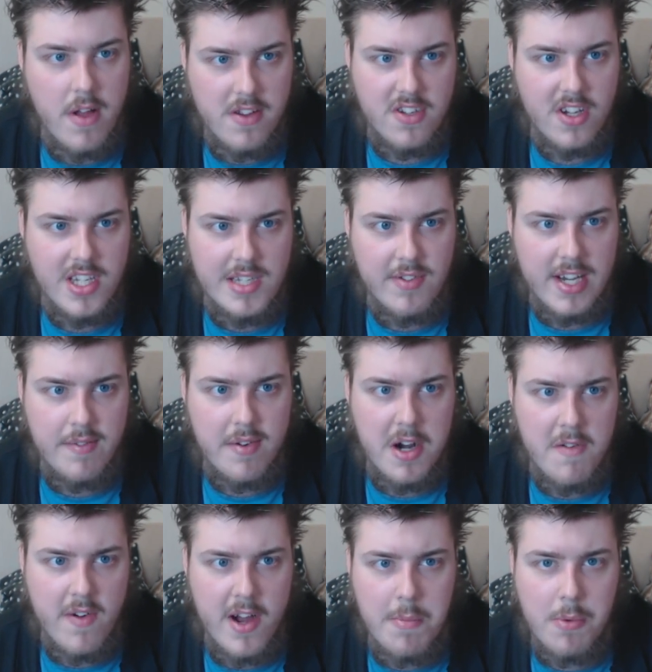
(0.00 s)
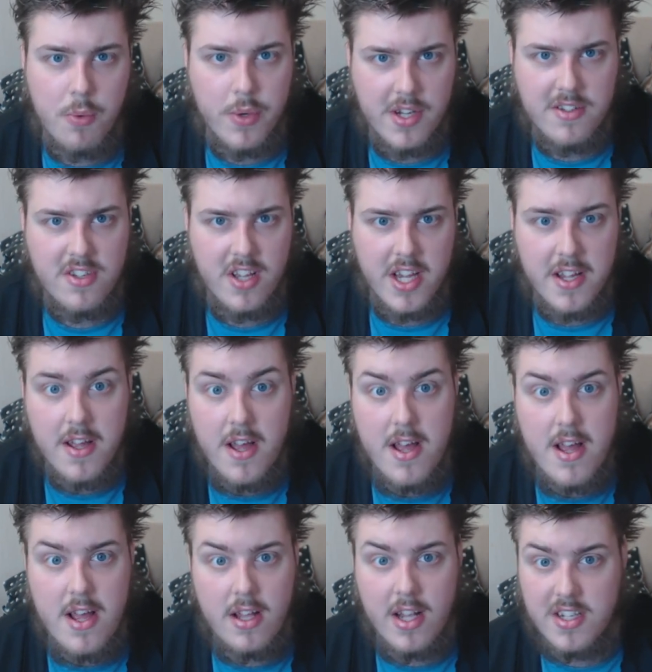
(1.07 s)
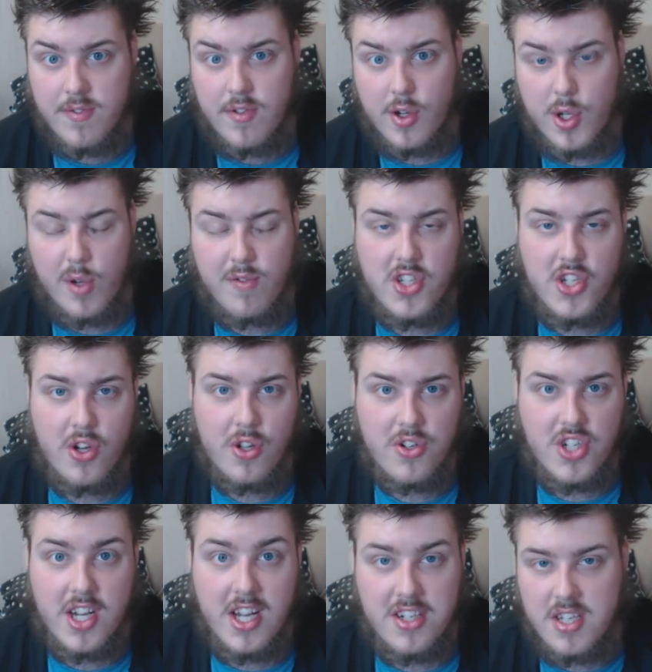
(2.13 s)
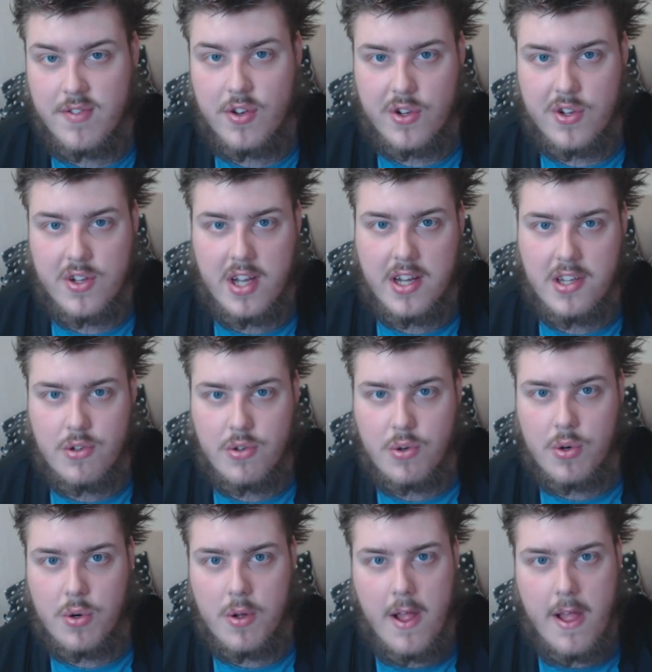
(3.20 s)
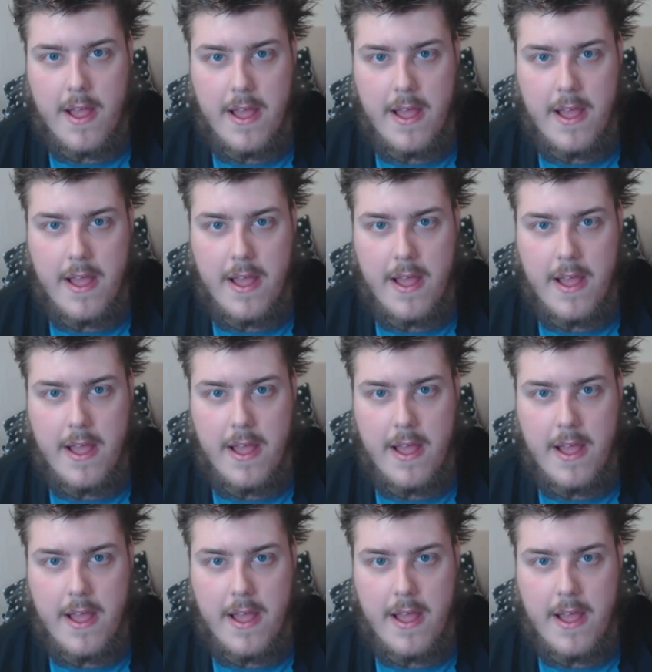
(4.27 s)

scientifically verifiable. We can say, let's have a look at your physiology, let's have a look at your